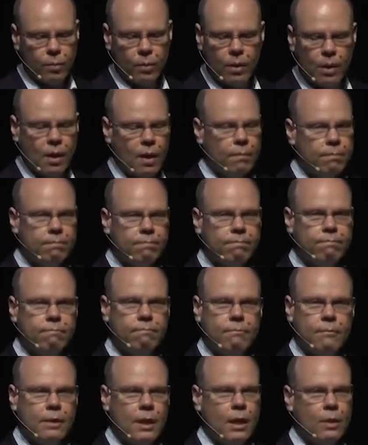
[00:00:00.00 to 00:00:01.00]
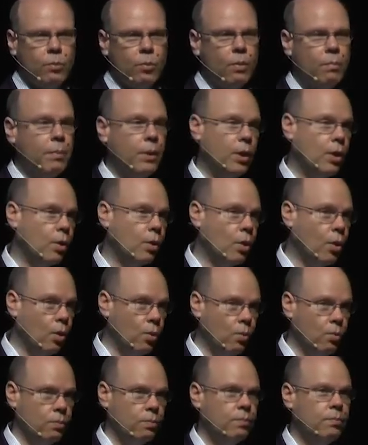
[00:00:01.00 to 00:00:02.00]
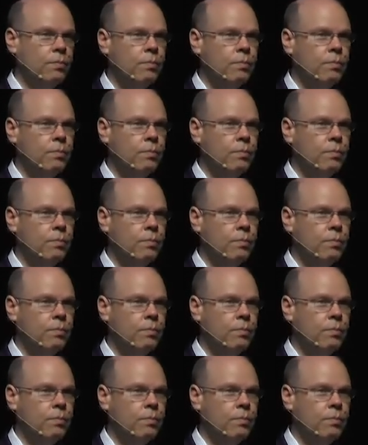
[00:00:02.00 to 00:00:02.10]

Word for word: will come. That will be your clue.